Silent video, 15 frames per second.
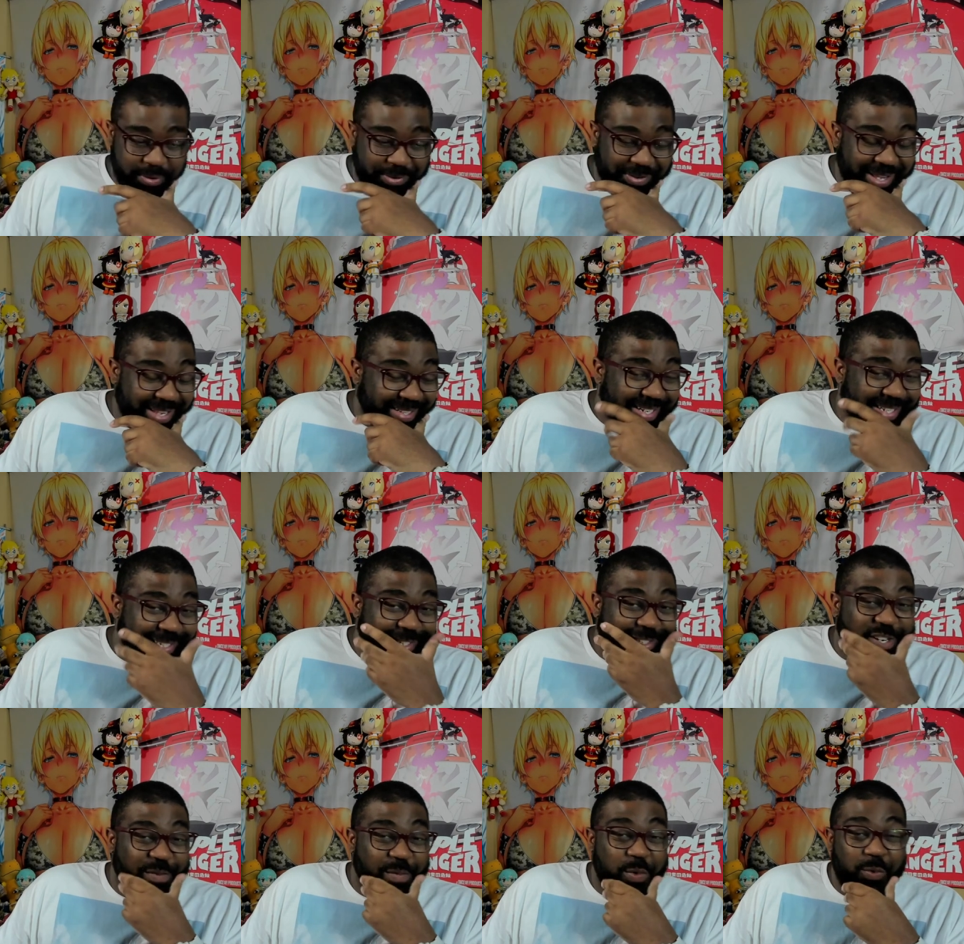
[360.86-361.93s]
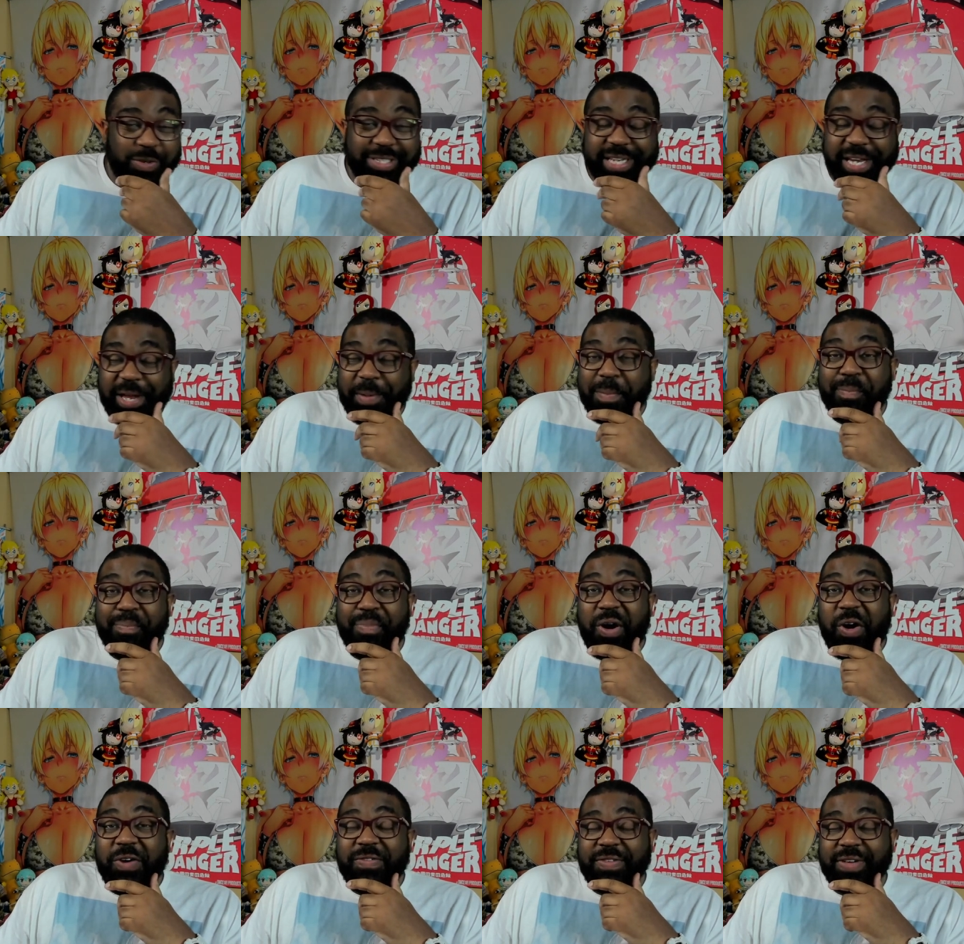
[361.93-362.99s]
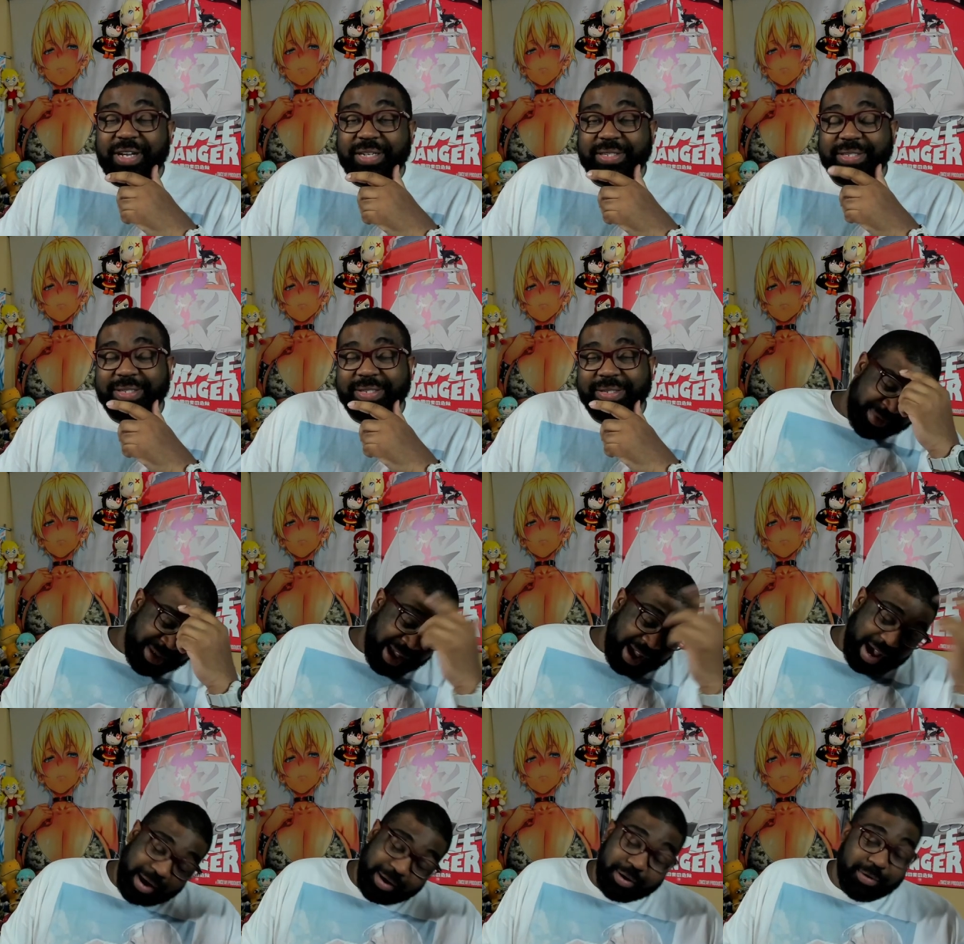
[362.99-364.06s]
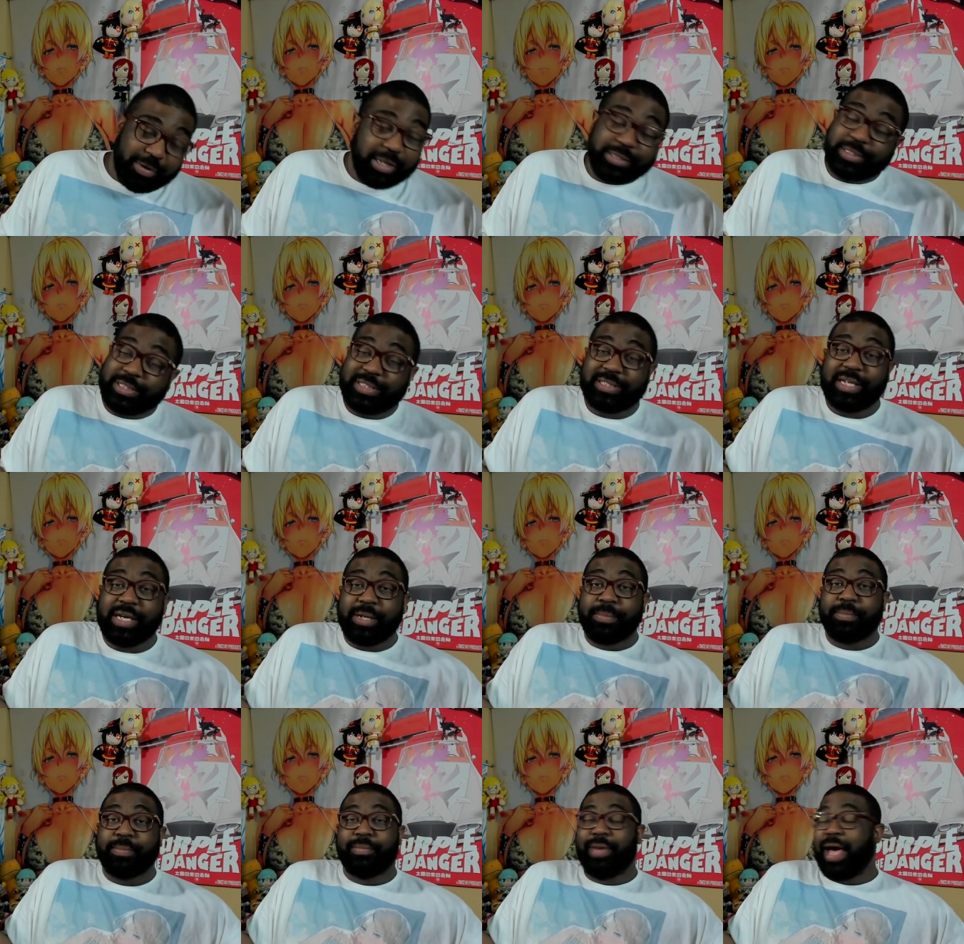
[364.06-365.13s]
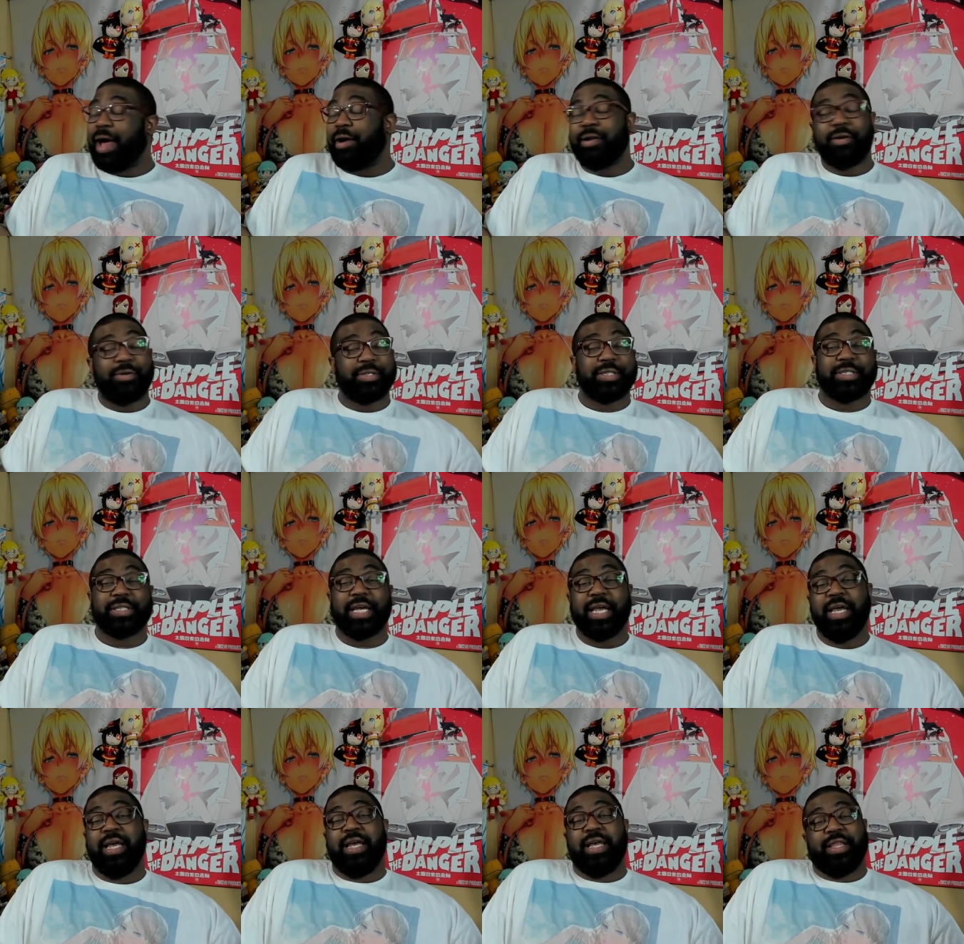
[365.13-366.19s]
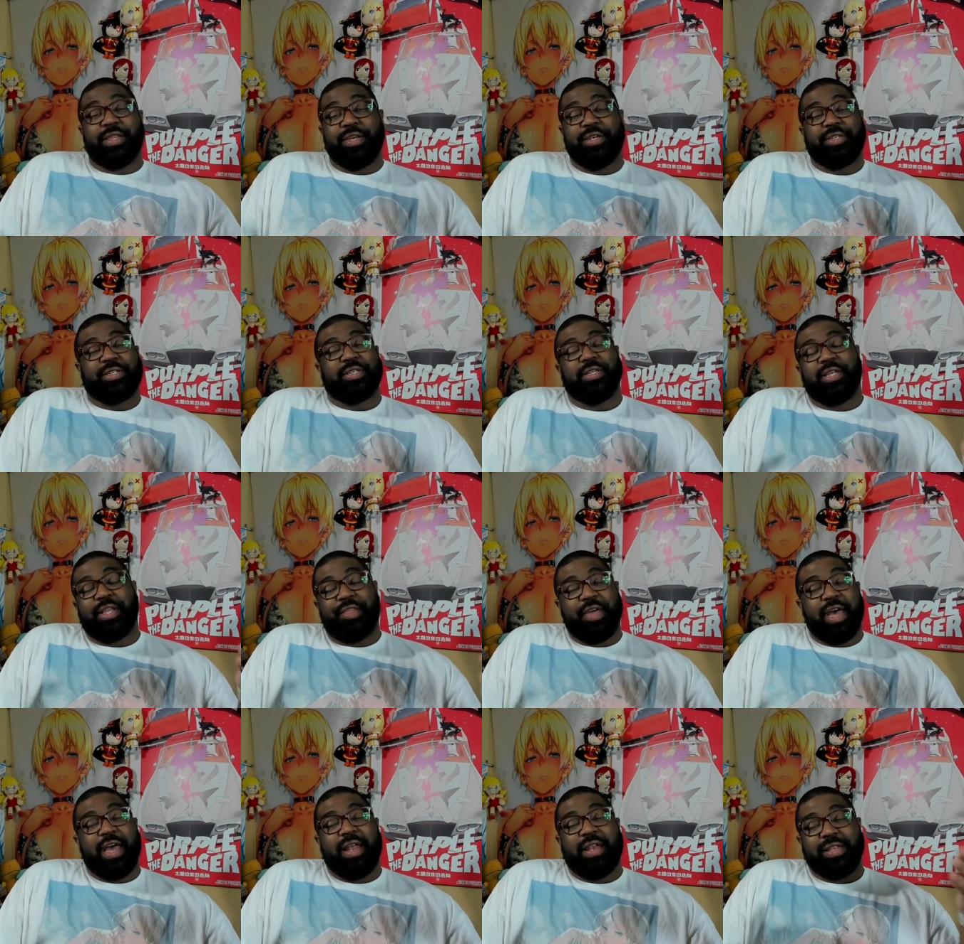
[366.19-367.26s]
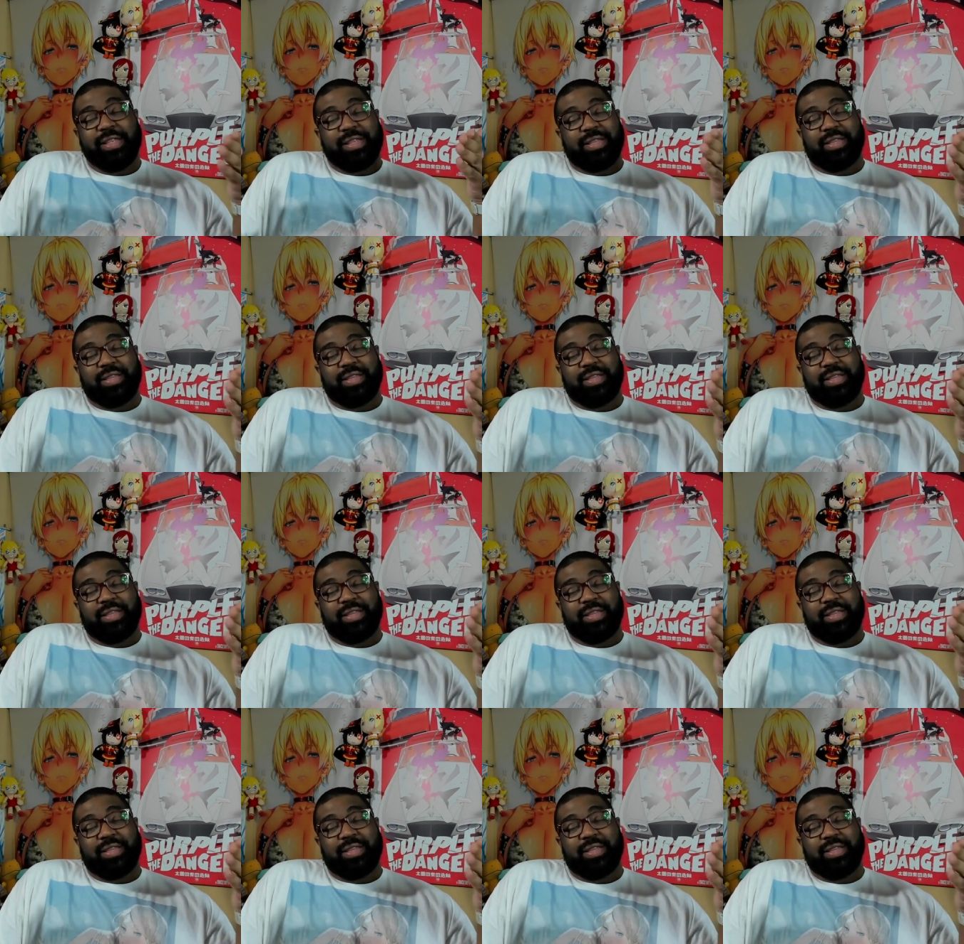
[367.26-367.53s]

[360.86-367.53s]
Speaker 1: So that, ladies and gentlemen, was a bar fest. I don't know what else to say. I don't know what else to say. This, that,